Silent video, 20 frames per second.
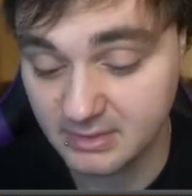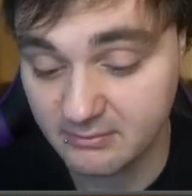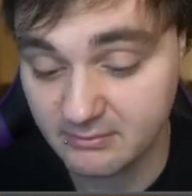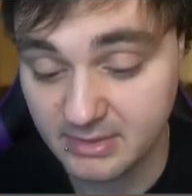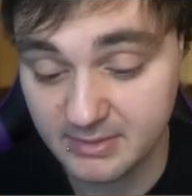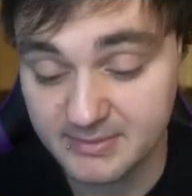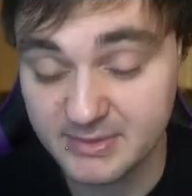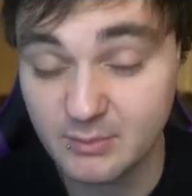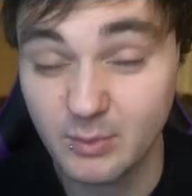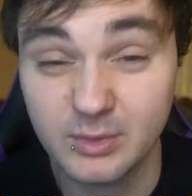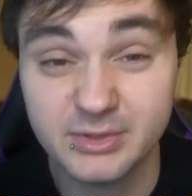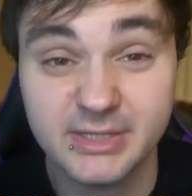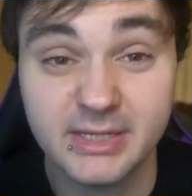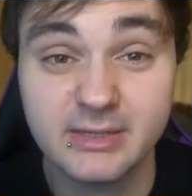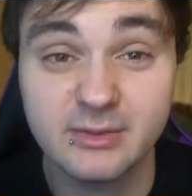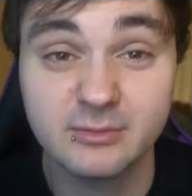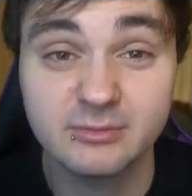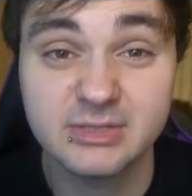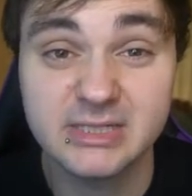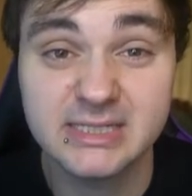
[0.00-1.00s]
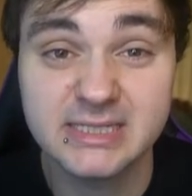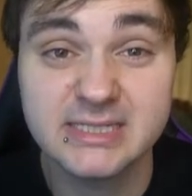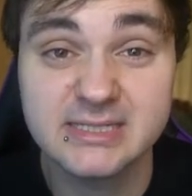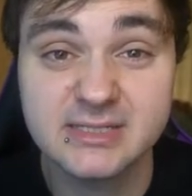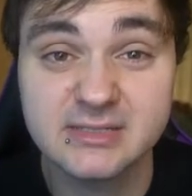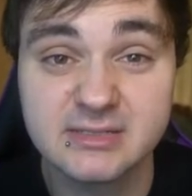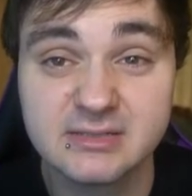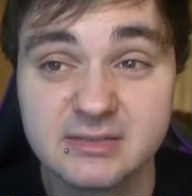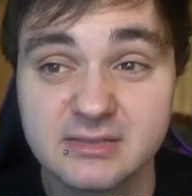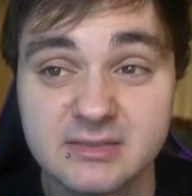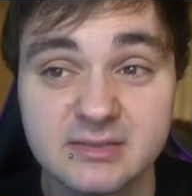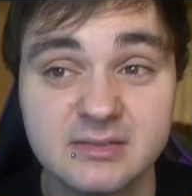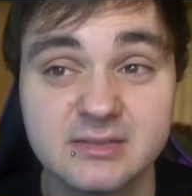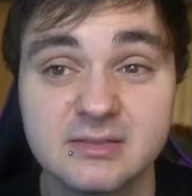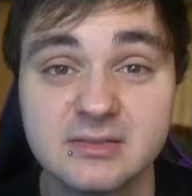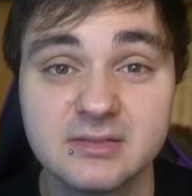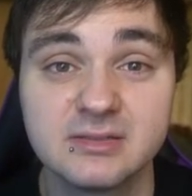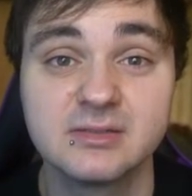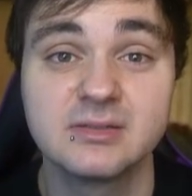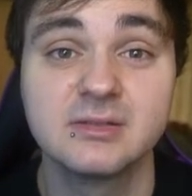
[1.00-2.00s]
maybe one day they'll release
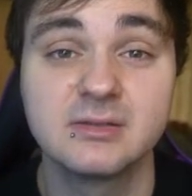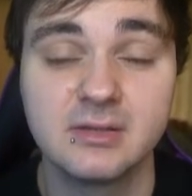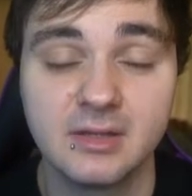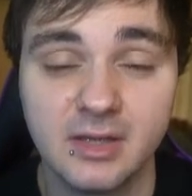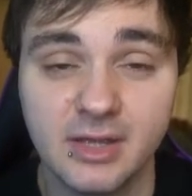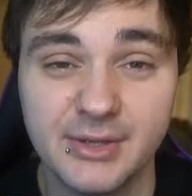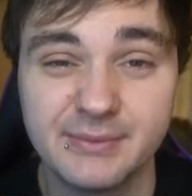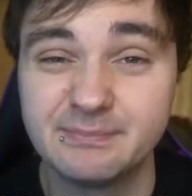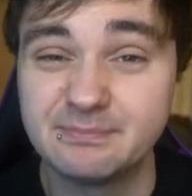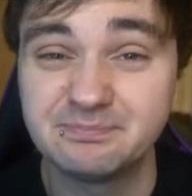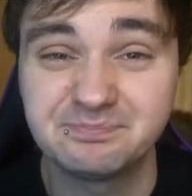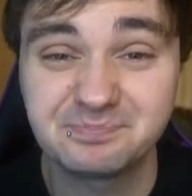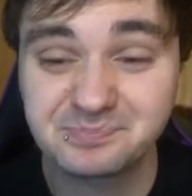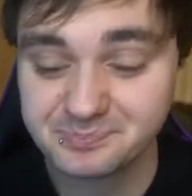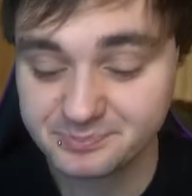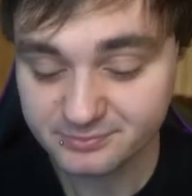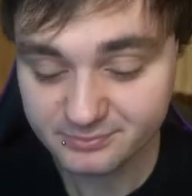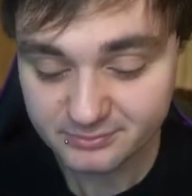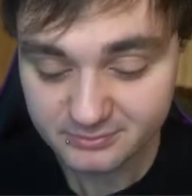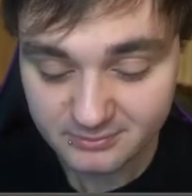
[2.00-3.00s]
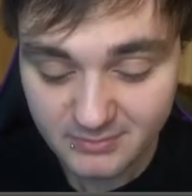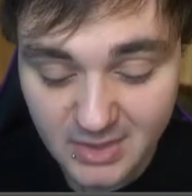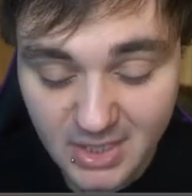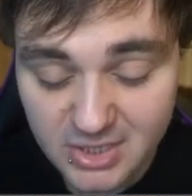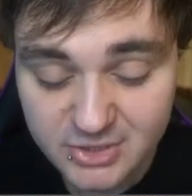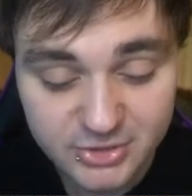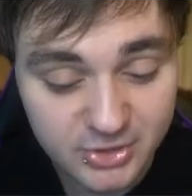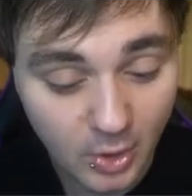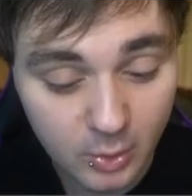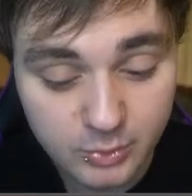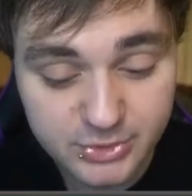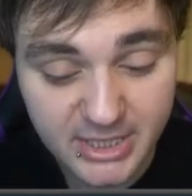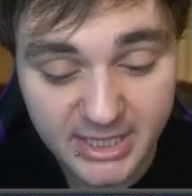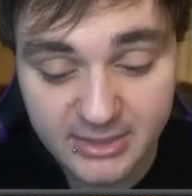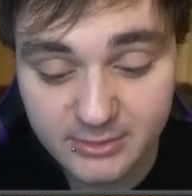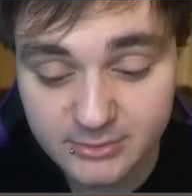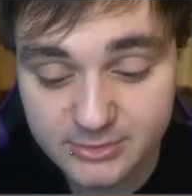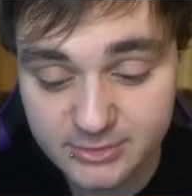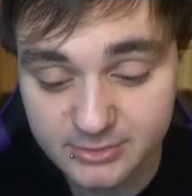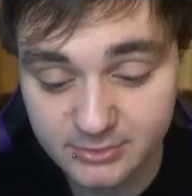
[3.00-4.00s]
um, Doll
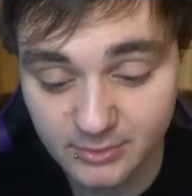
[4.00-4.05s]
Tails